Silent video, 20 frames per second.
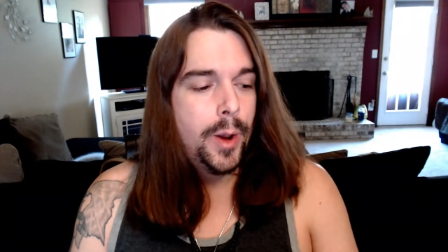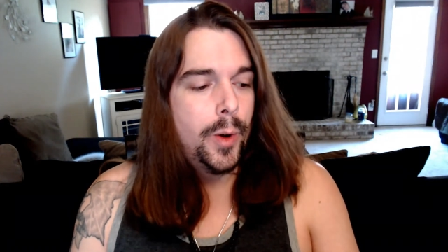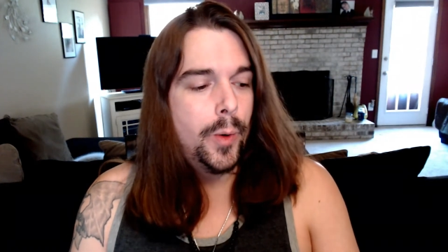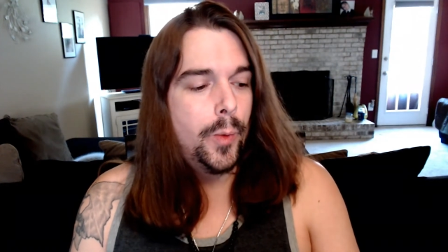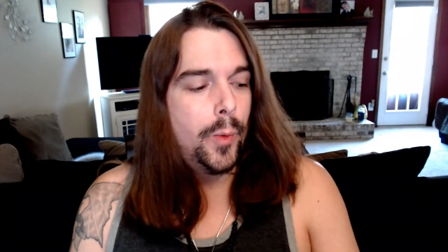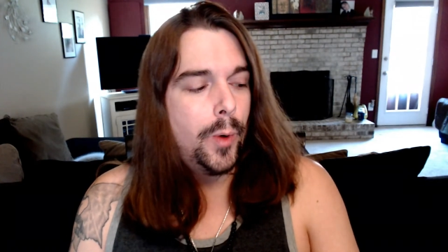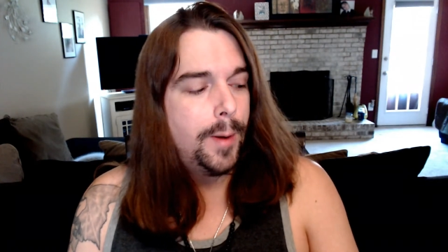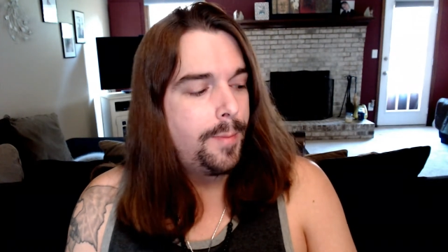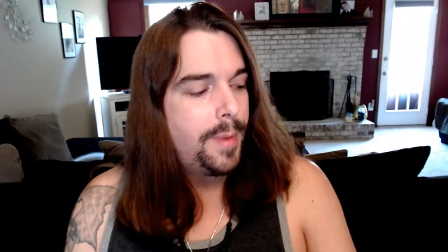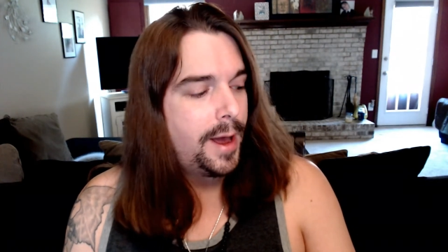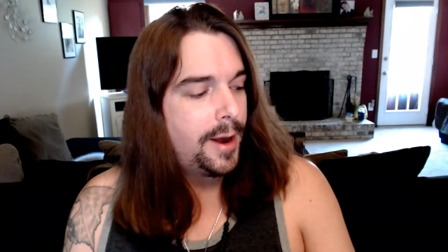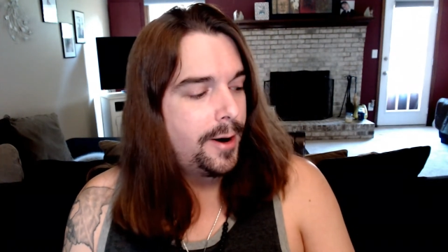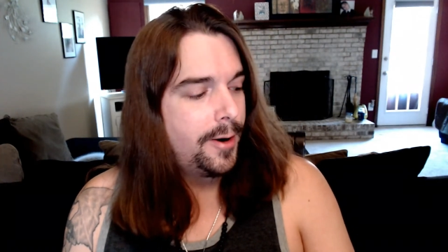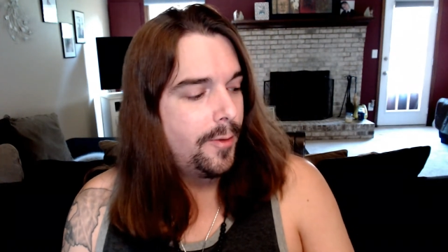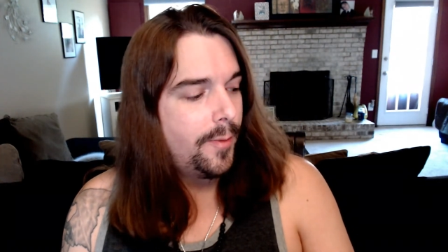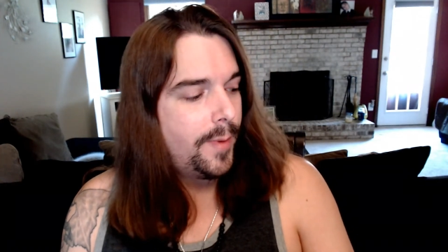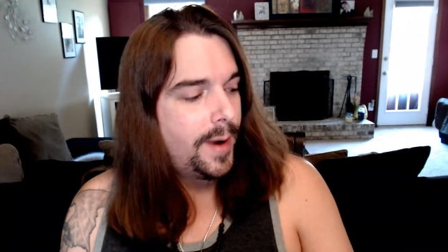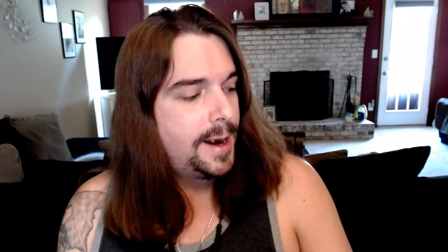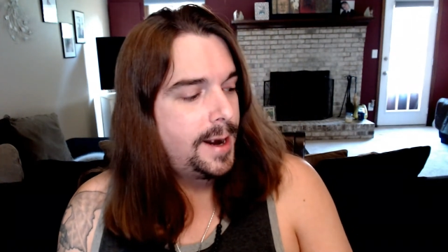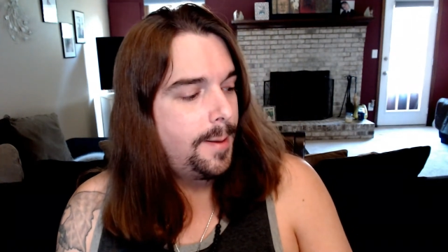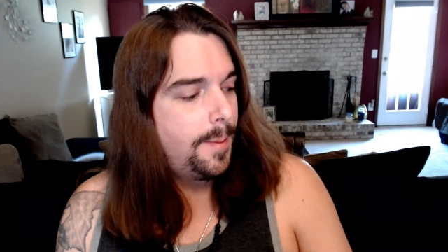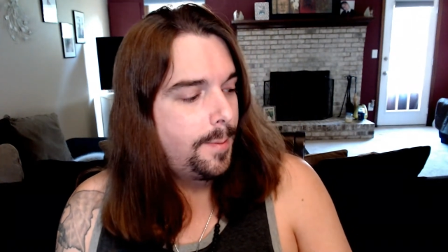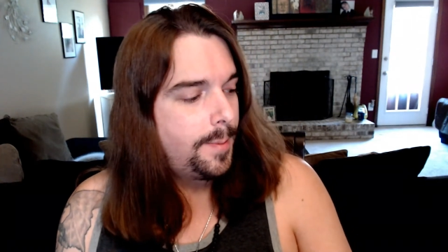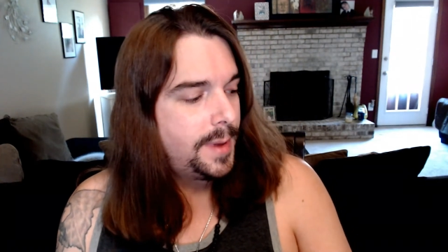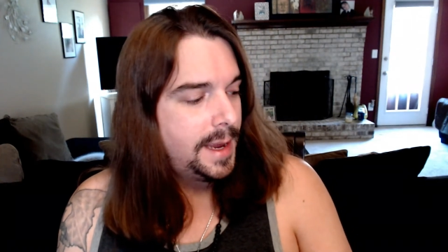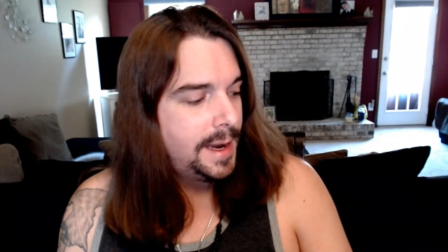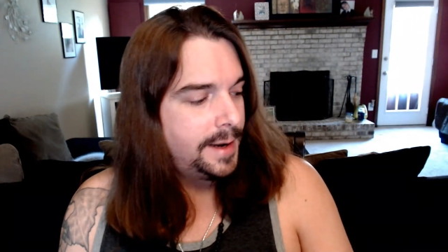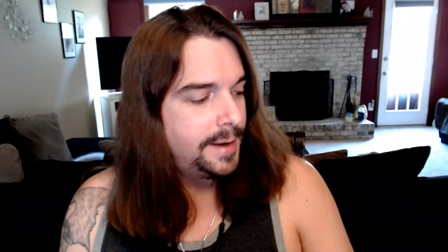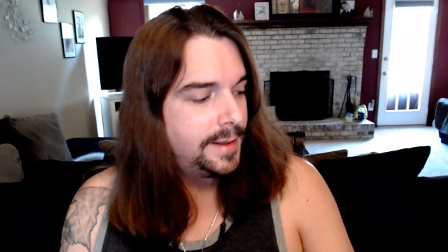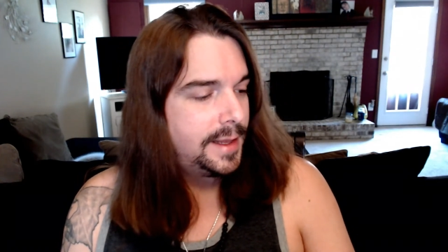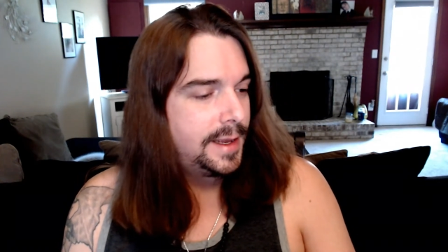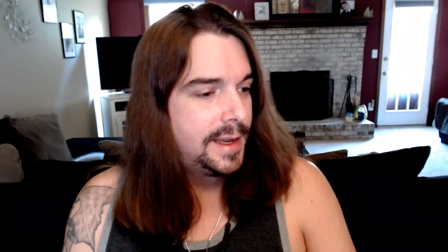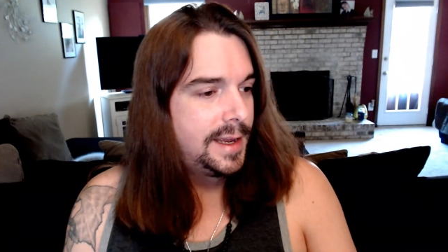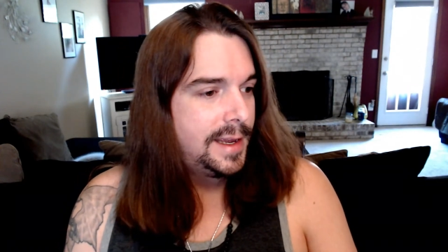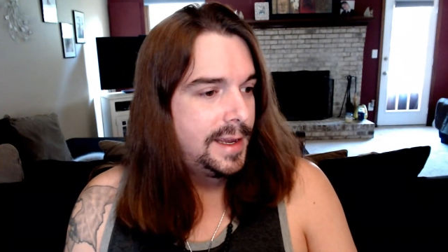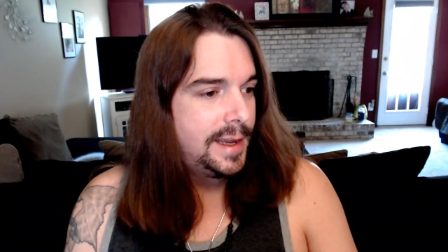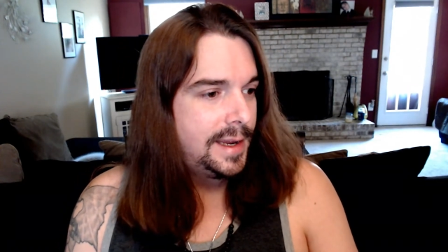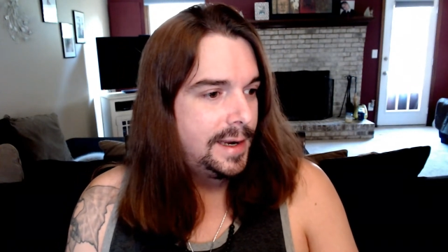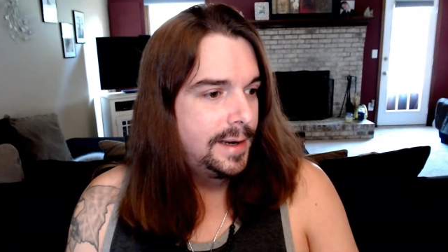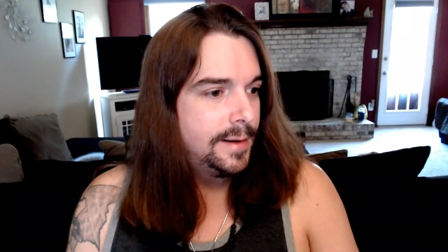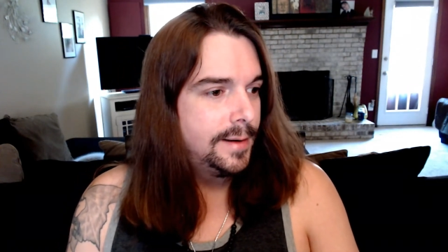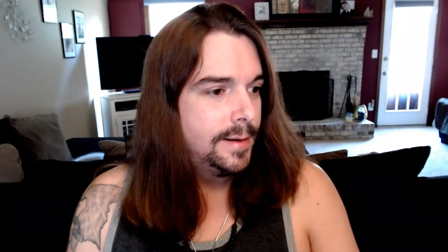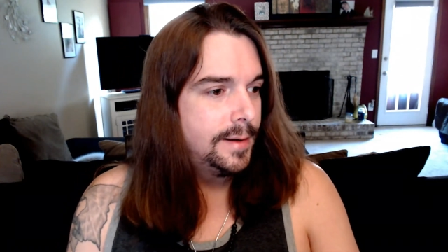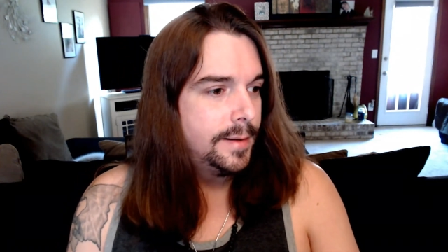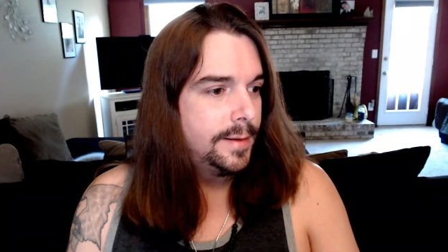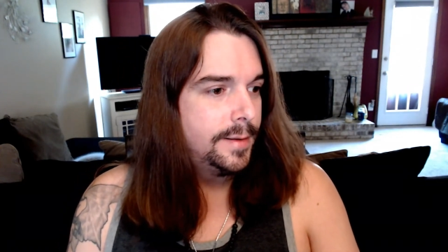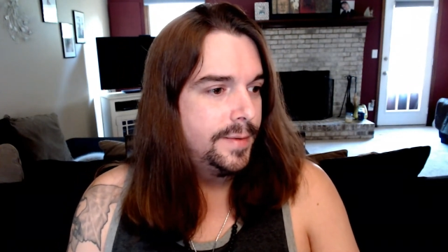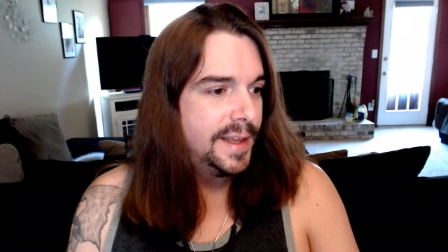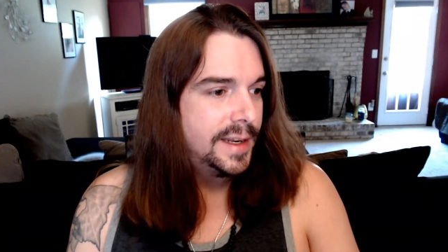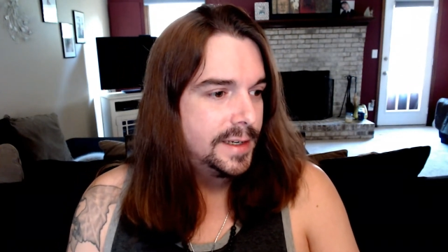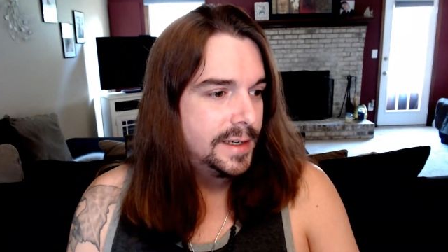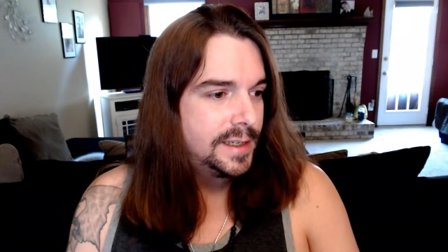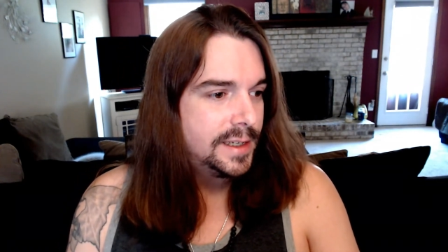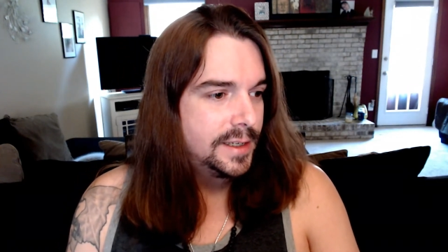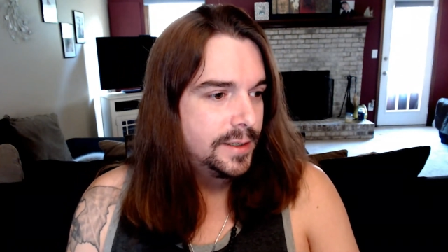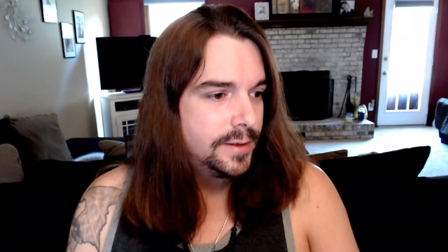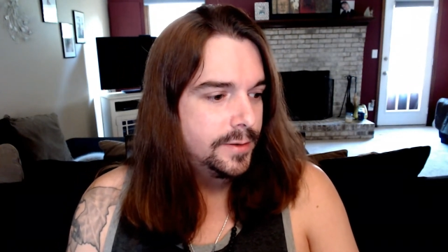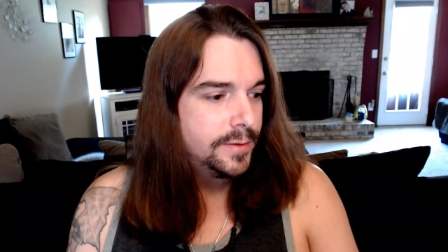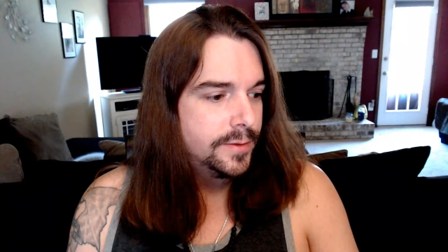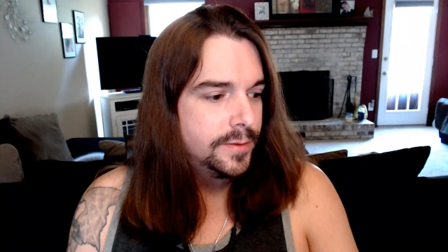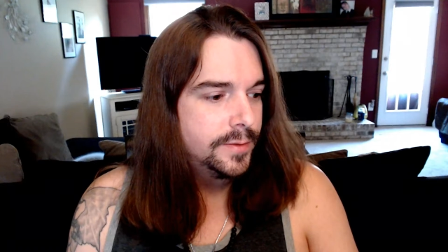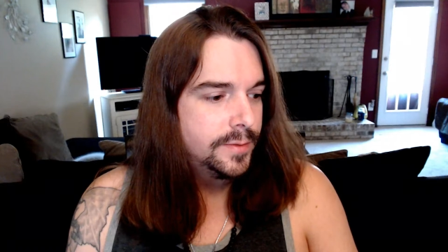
What better way to beat the heat than to